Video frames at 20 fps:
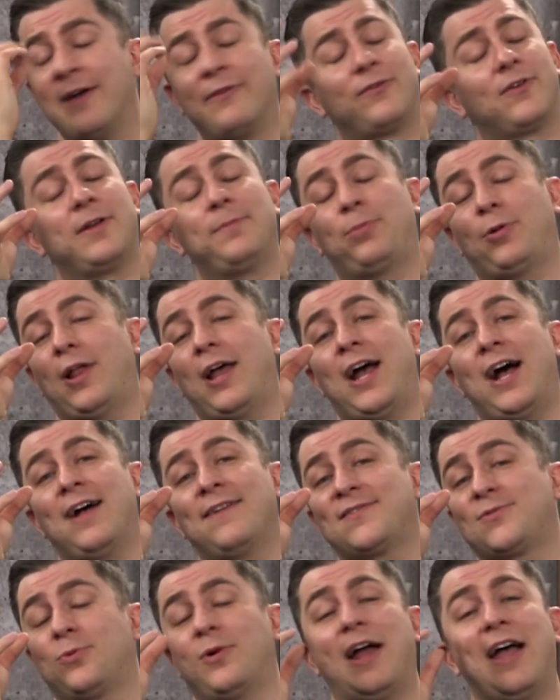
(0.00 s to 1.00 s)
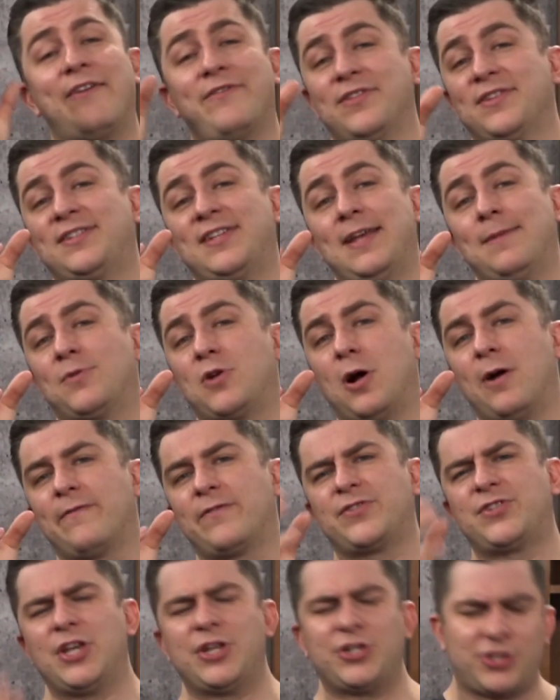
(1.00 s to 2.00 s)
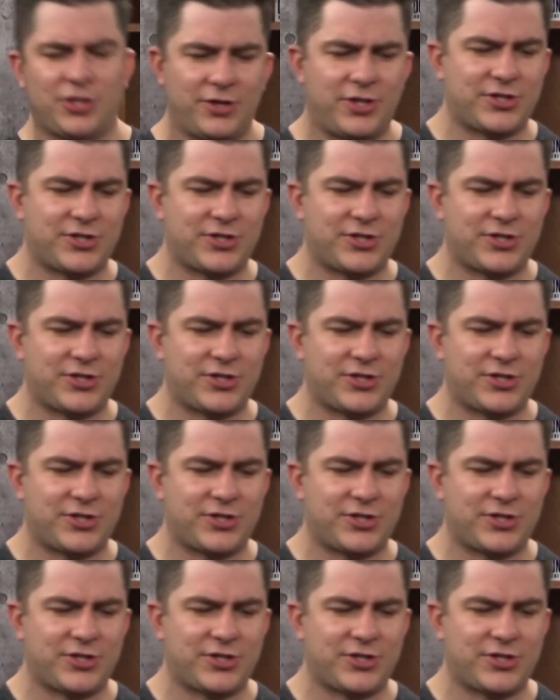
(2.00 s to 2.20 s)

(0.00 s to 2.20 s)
every playoffs we're having the same conversation.